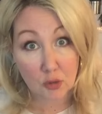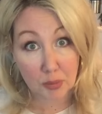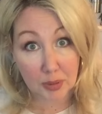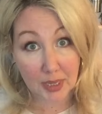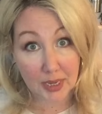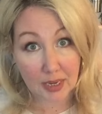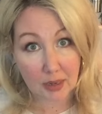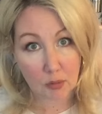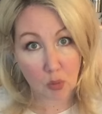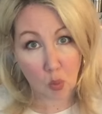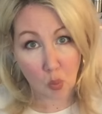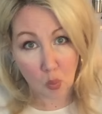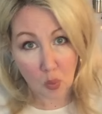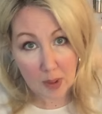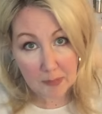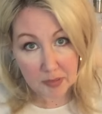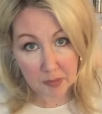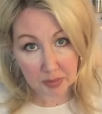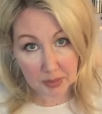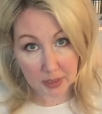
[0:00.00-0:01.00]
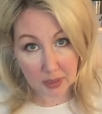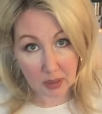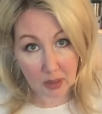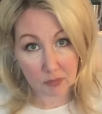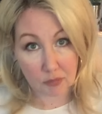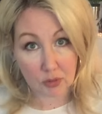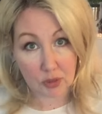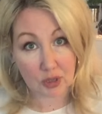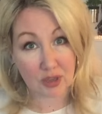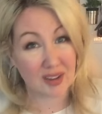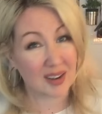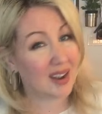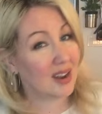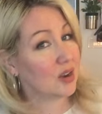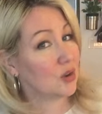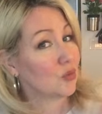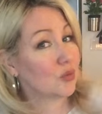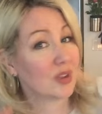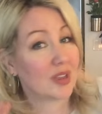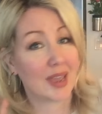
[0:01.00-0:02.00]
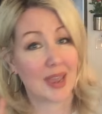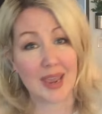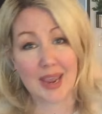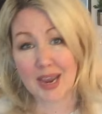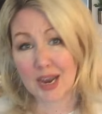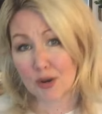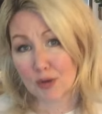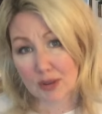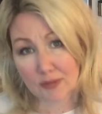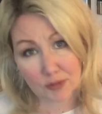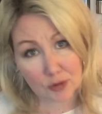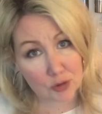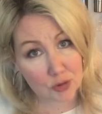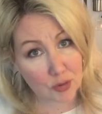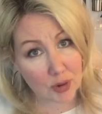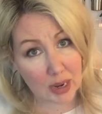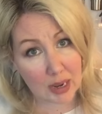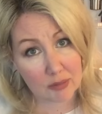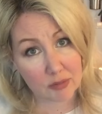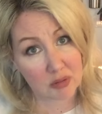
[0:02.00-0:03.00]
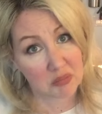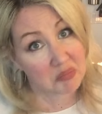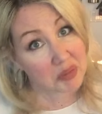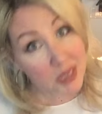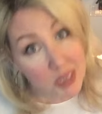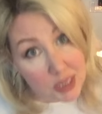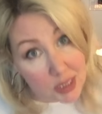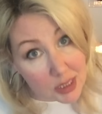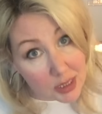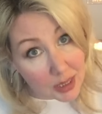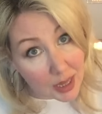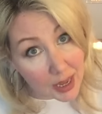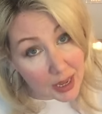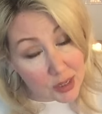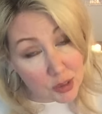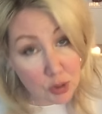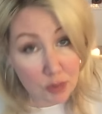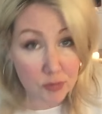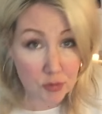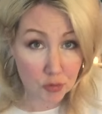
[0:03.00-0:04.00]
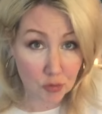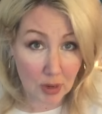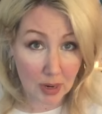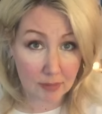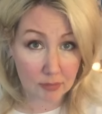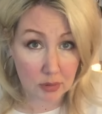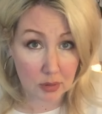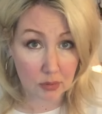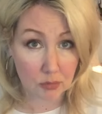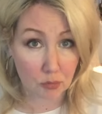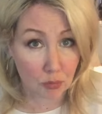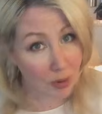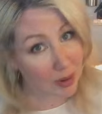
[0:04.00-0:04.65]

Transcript: your plane, wipe the plane off really good. I don't care if you're traveling business class or if you're traveling